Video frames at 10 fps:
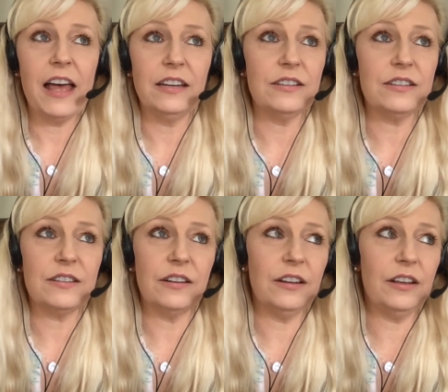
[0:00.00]

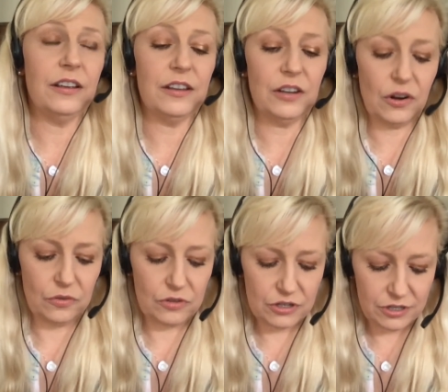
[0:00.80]
And, you
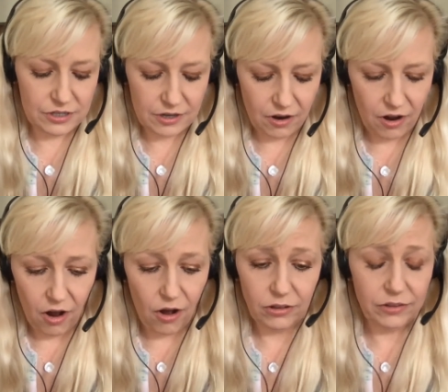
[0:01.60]
know, just
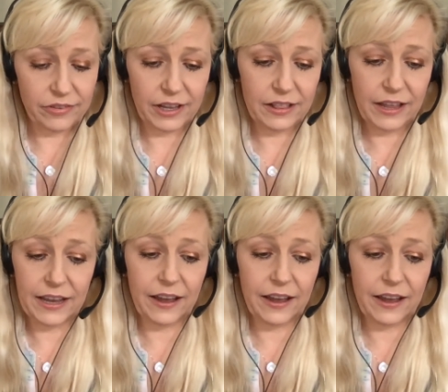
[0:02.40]
all of it.